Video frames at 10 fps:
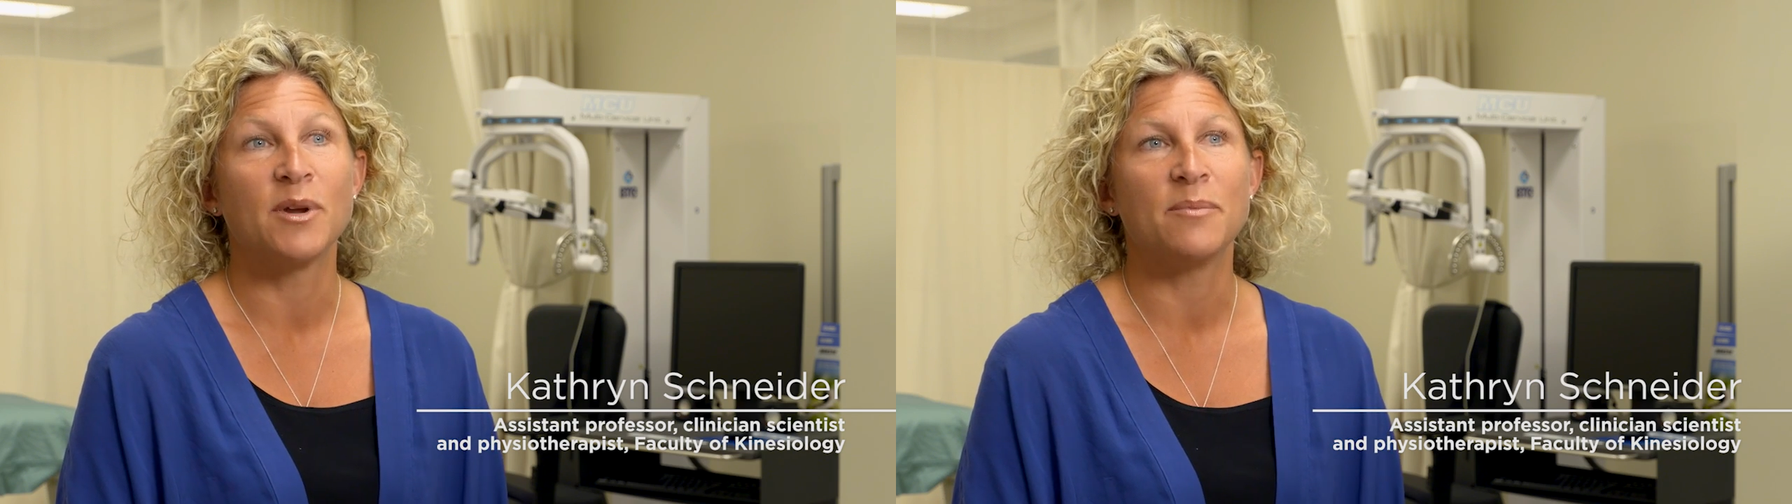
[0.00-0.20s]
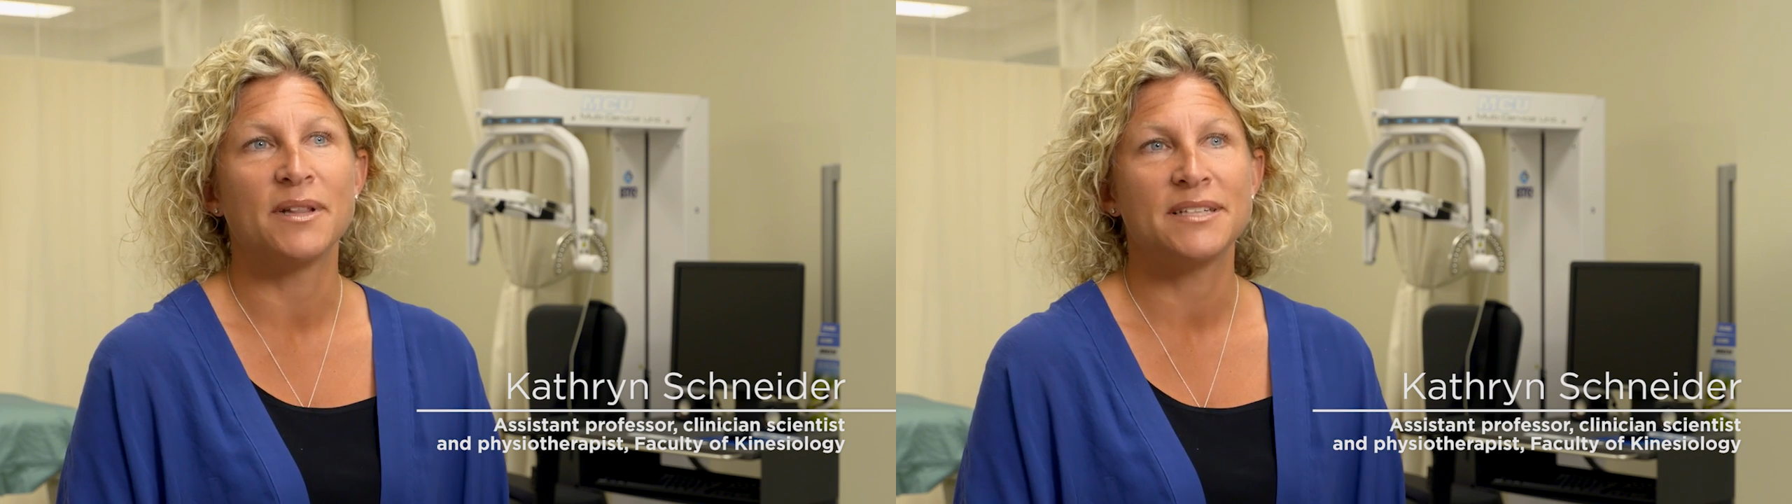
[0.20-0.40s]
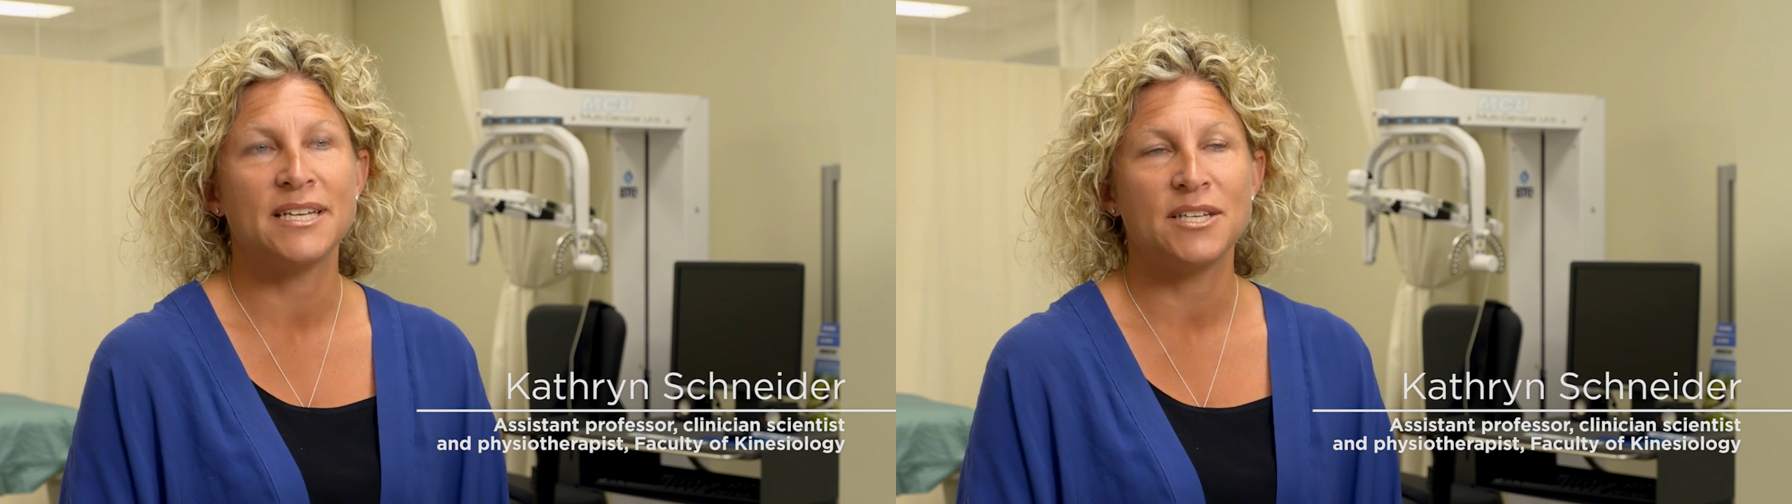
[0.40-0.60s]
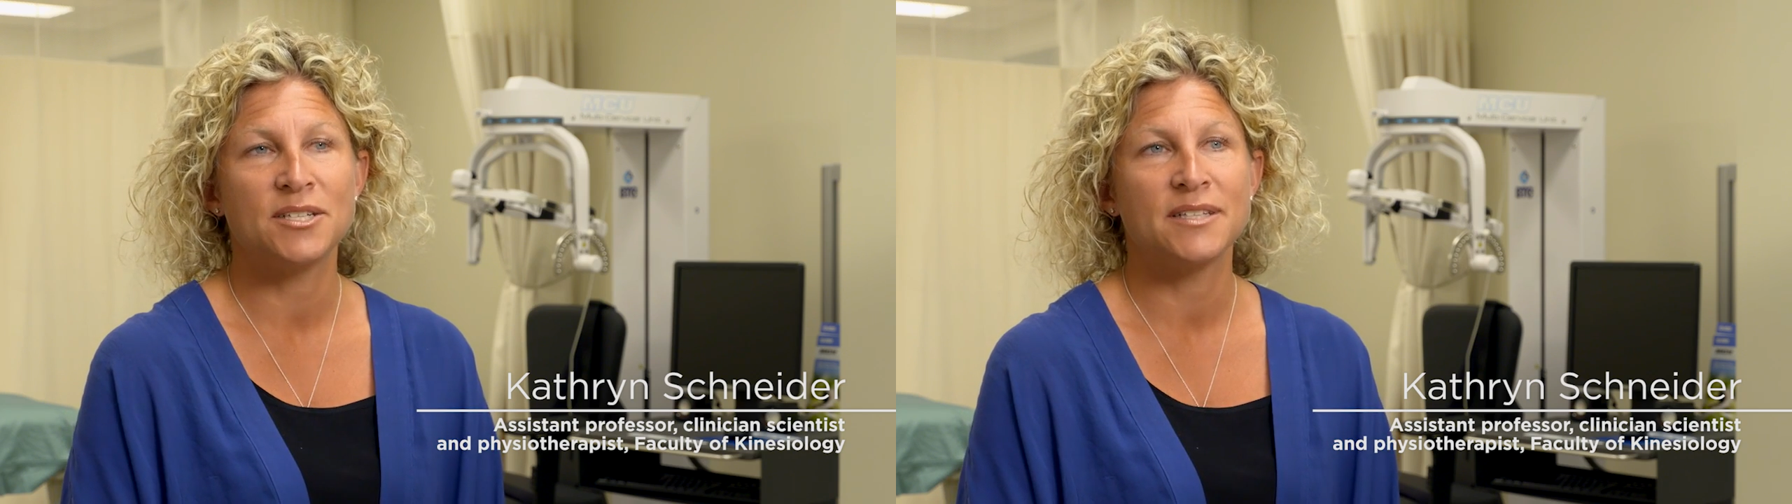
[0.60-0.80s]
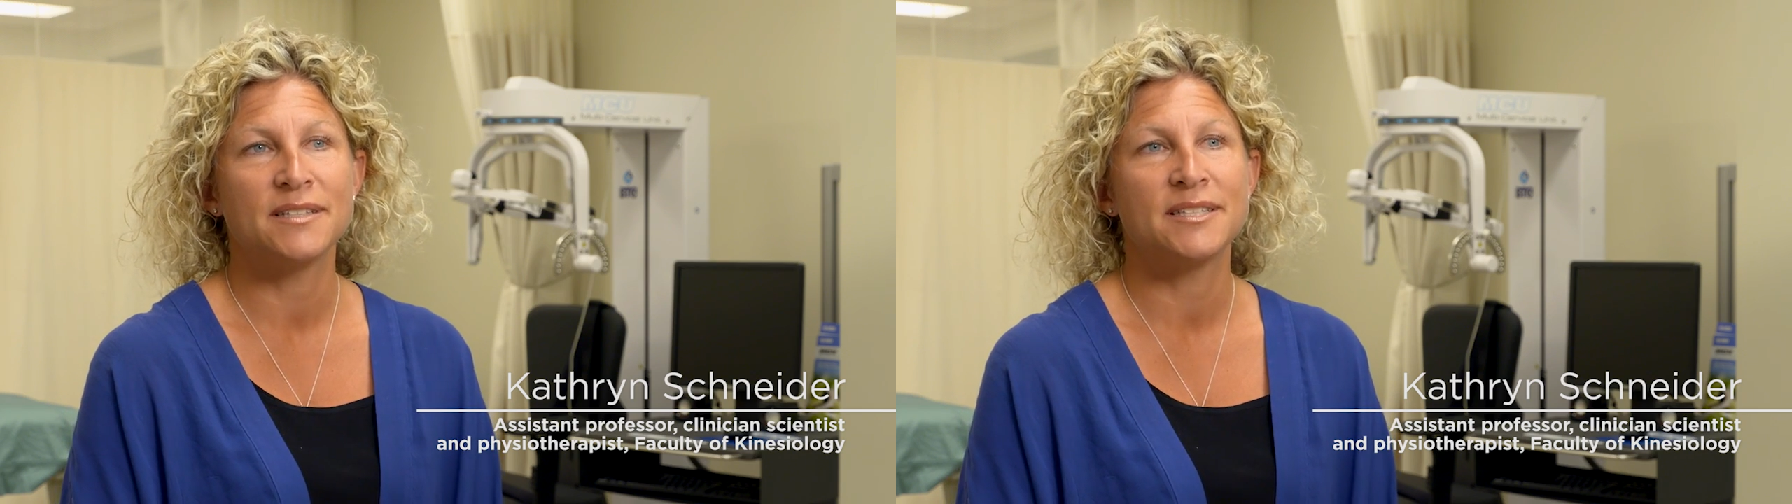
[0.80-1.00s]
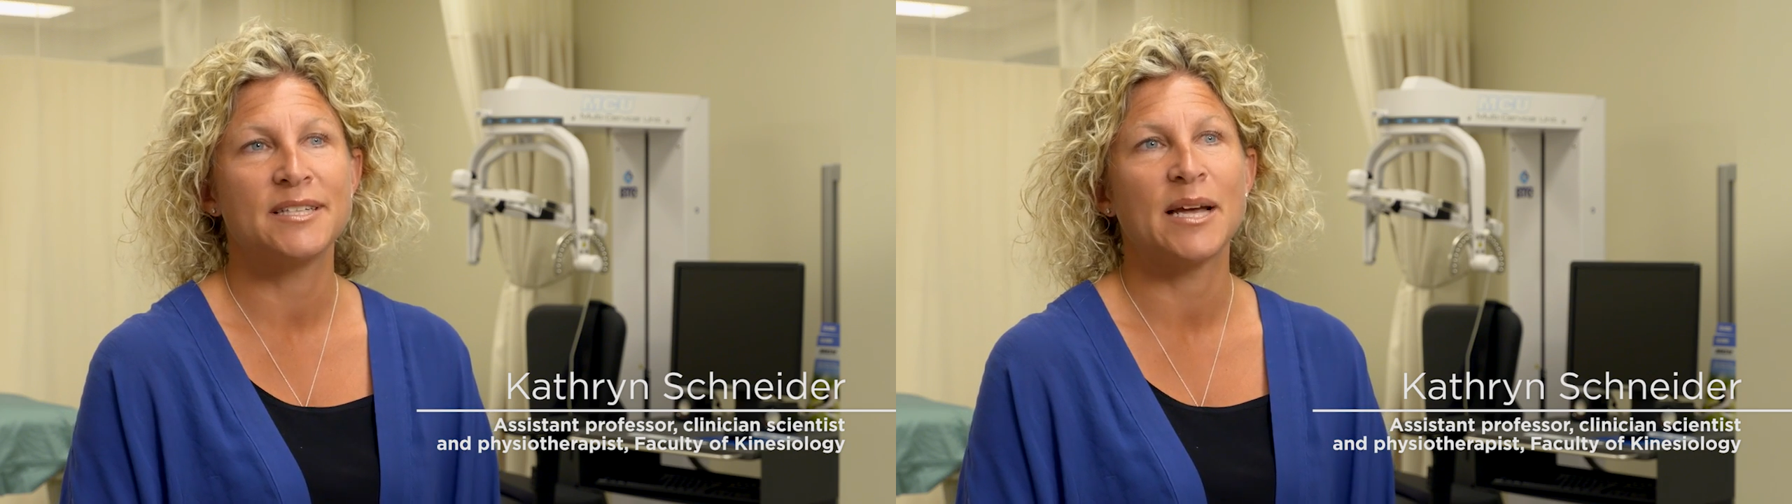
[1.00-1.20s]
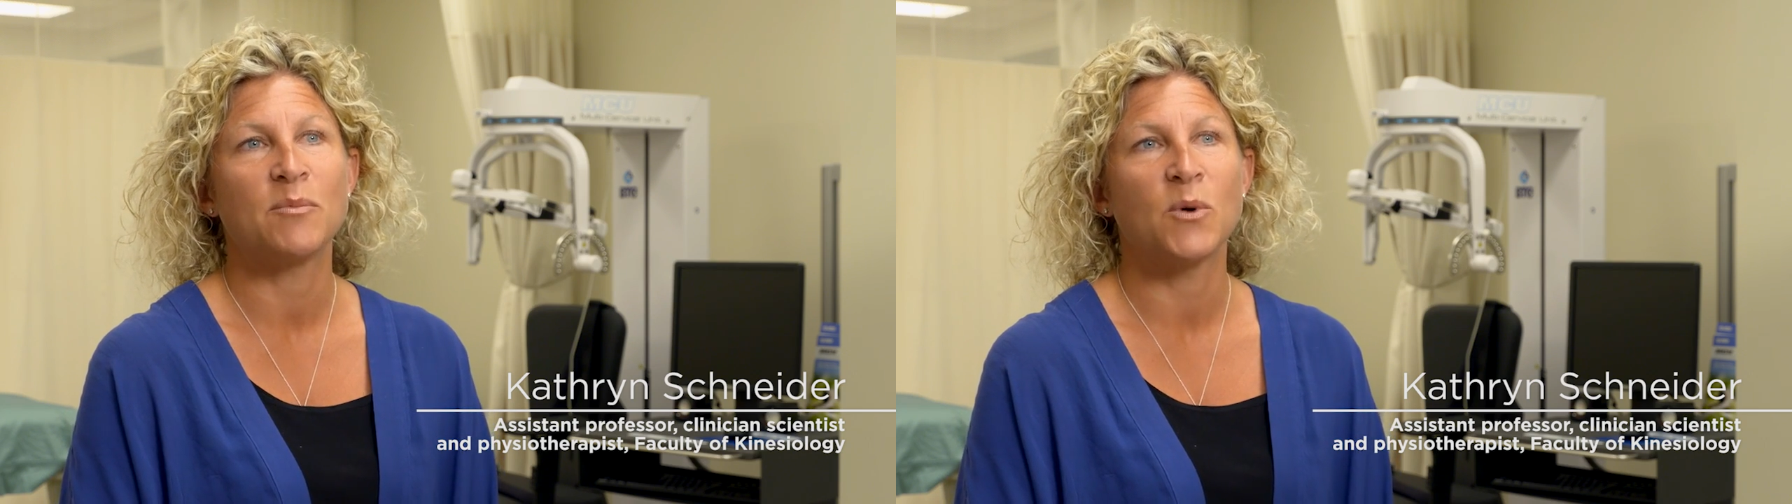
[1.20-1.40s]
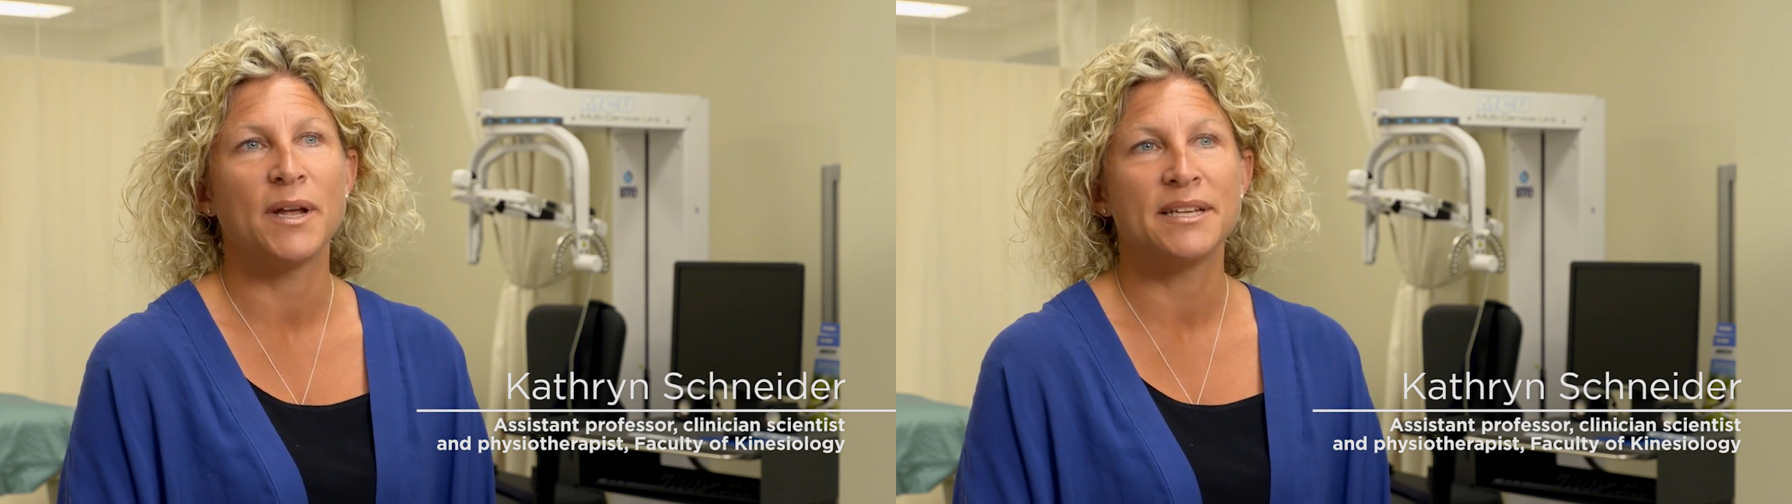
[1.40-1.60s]
rehabilitation
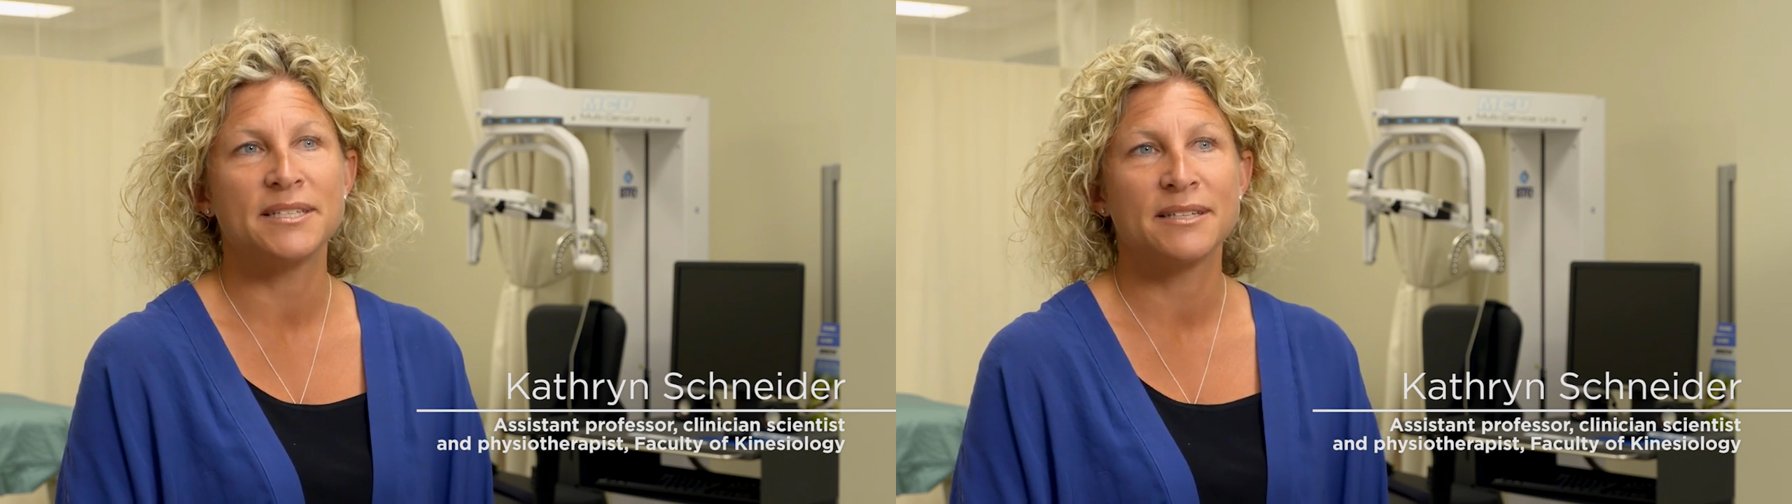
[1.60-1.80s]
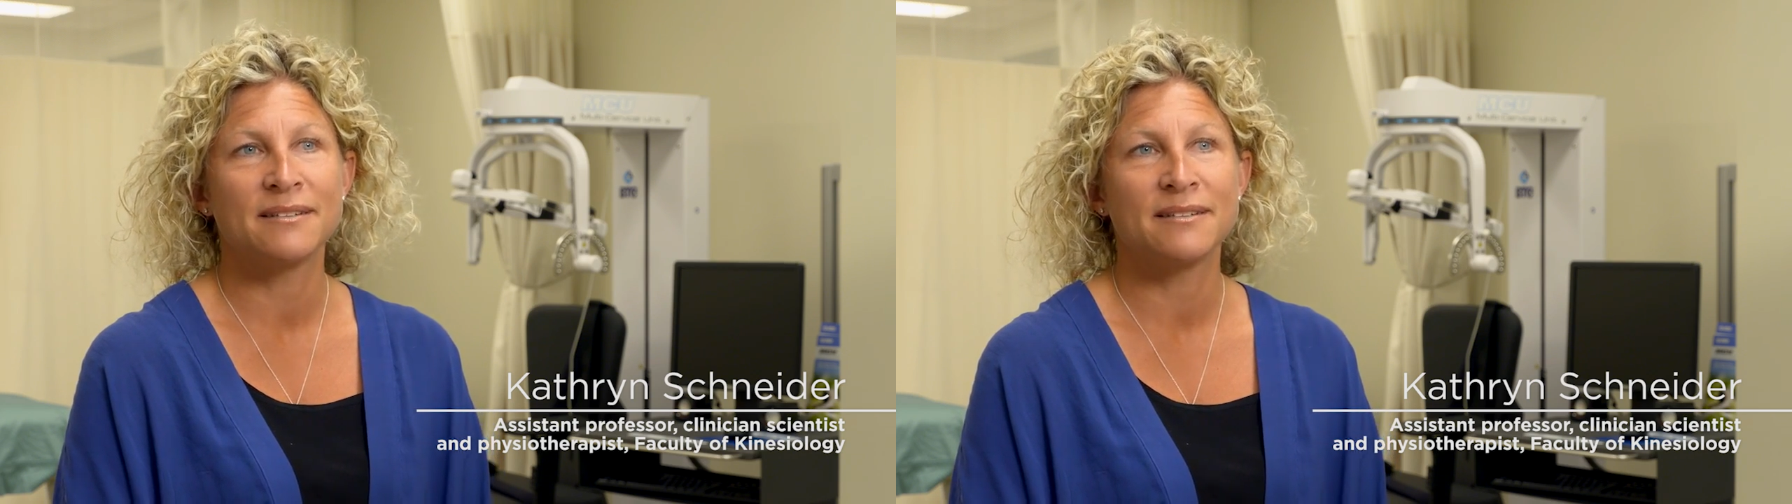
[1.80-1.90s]
standpoint.